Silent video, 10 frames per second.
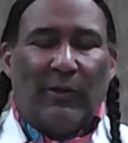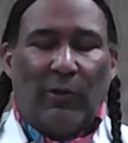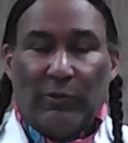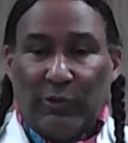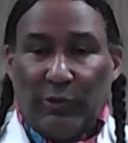
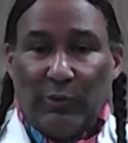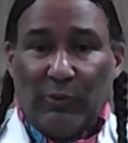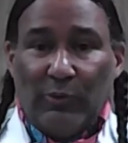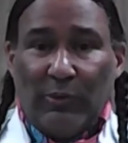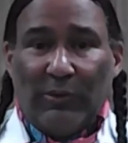or
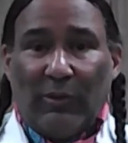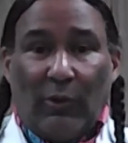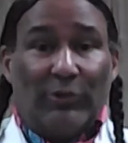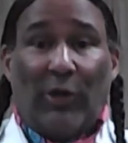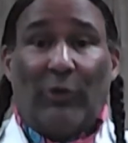do
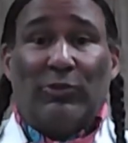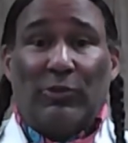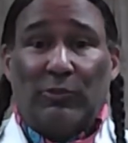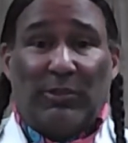or don't do,